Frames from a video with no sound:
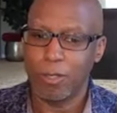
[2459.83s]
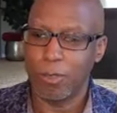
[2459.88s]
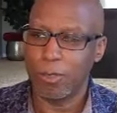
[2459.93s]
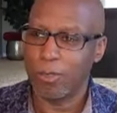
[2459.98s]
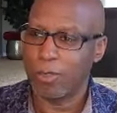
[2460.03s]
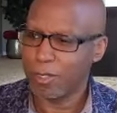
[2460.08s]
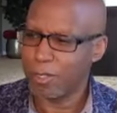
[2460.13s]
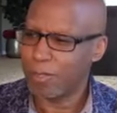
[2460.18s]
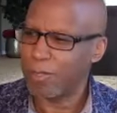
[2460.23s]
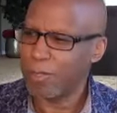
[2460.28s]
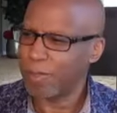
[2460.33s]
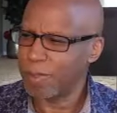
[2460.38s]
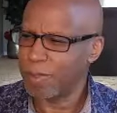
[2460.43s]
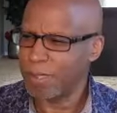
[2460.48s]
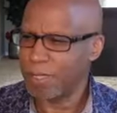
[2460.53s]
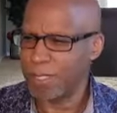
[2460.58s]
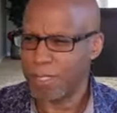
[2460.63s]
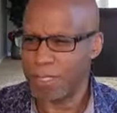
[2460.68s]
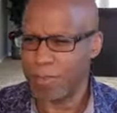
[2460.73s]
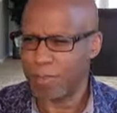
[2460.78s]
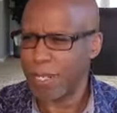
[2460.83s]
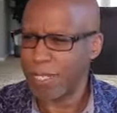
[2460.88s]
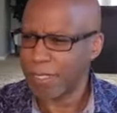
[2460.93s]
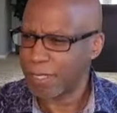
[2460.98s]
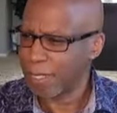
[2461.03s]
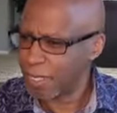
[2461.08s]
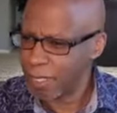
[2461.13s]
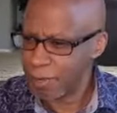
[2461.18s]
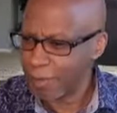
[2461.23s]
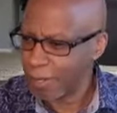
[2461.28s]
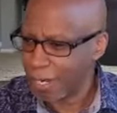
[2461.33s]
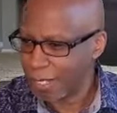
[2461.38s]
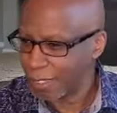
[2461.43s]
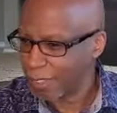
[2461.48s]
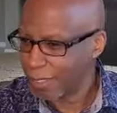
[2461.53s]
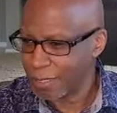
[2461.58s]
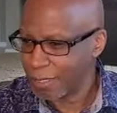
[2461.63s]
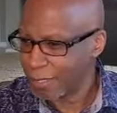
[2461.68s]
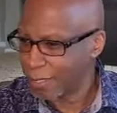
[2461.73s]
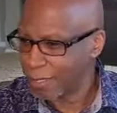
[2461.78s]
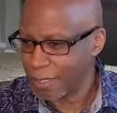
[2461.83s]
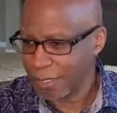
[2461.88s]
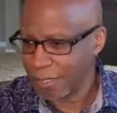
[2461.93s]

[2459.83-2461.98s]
or you know what I mean, suspect anybody's.